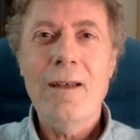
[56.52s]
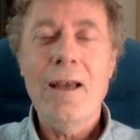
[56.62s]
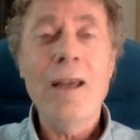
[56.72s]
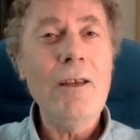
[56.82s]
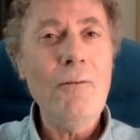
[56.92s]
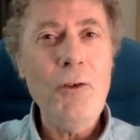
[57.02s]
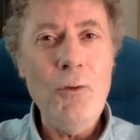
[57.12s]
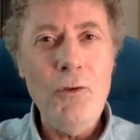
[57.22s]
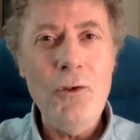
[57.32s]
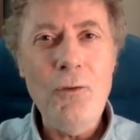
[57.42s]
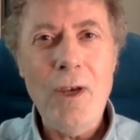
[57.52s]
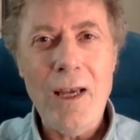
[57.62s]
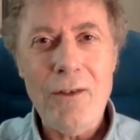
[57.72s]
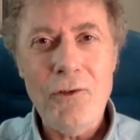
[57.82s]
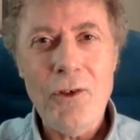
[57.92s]
And if you do
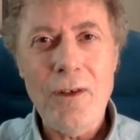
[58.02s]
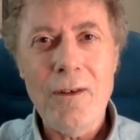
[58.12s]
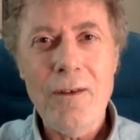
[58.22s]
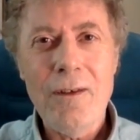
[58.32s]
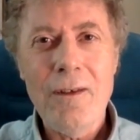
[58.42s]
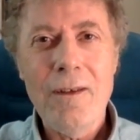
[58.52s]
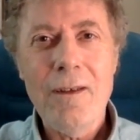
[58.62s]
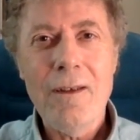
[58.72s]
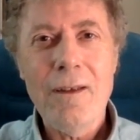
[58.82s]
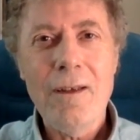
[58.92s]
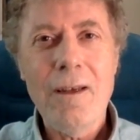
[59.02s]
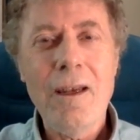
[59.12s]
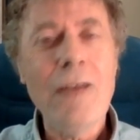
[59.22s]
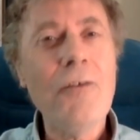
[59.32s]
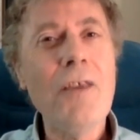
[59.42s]
catch it,
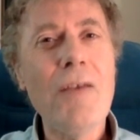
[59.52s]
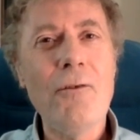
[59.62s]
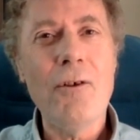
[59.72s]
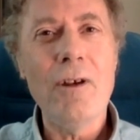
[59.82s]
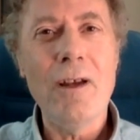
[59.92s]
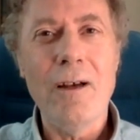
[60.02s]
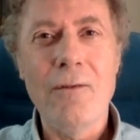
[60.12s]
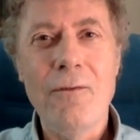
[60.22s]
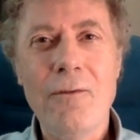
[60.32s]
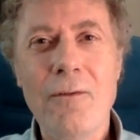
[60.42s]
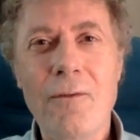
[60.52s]
it's never enough.